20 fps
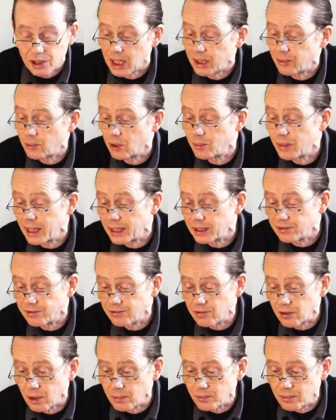They were made
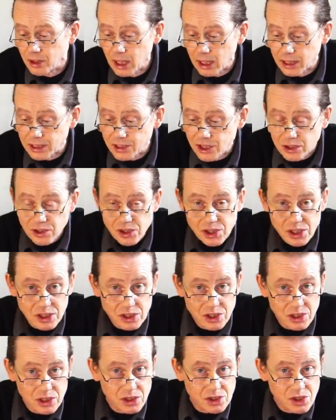from
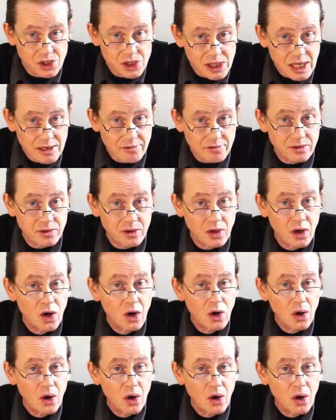1967